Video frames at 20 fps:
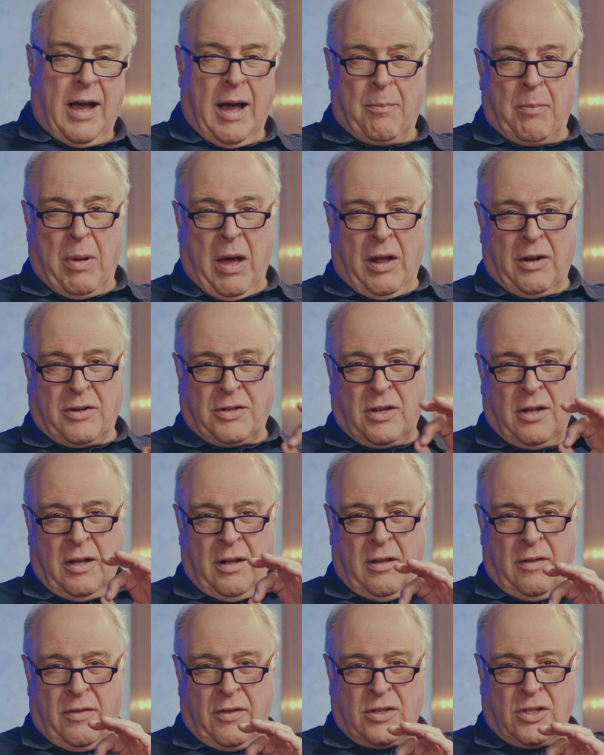about
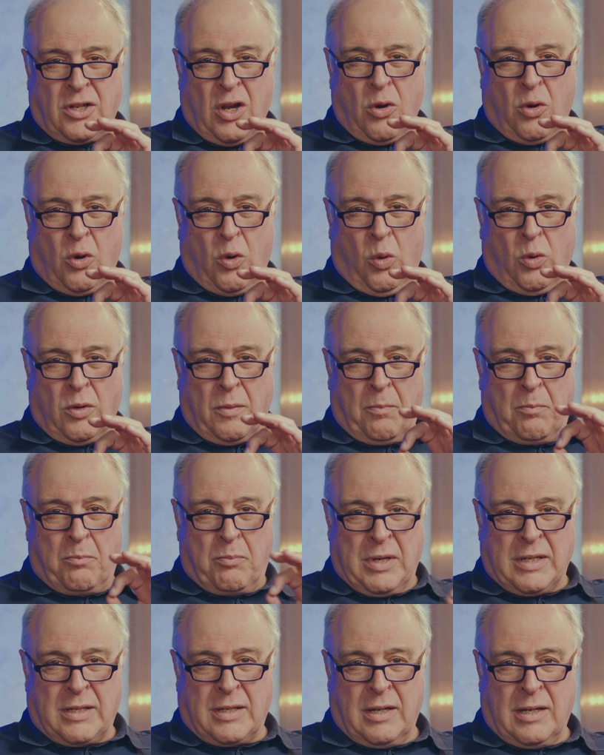the so-called
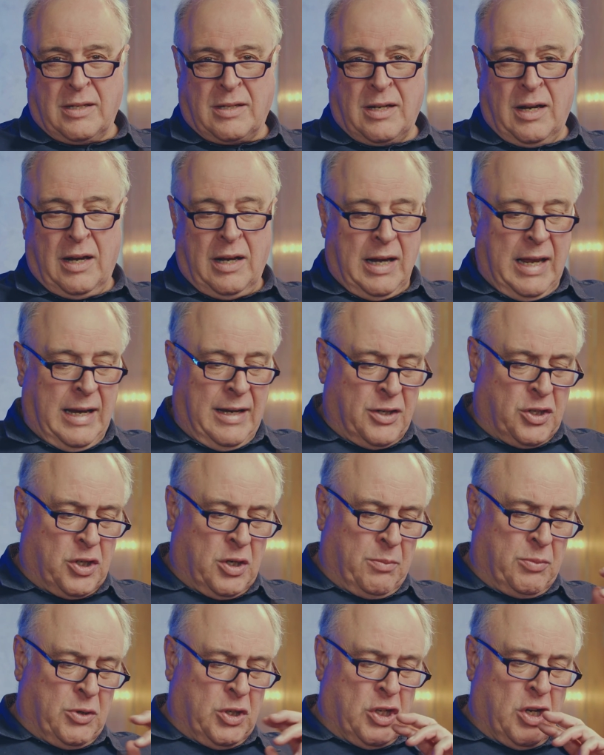business
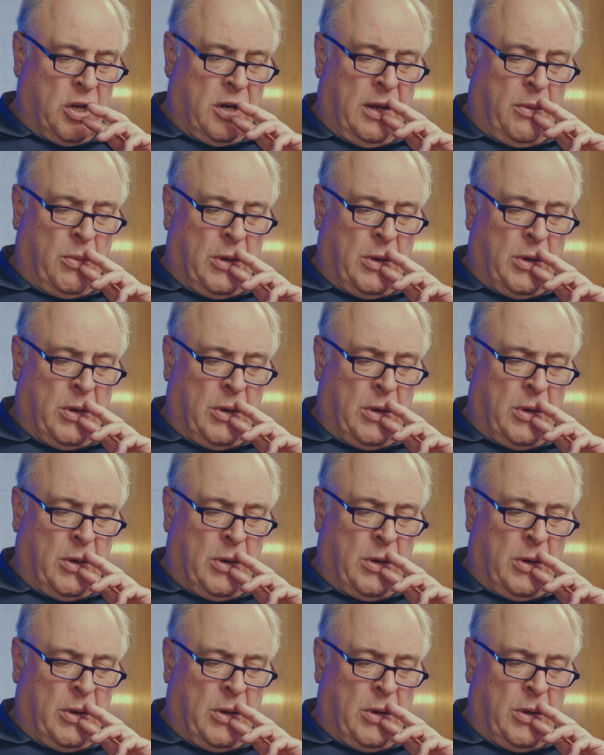leadership journey.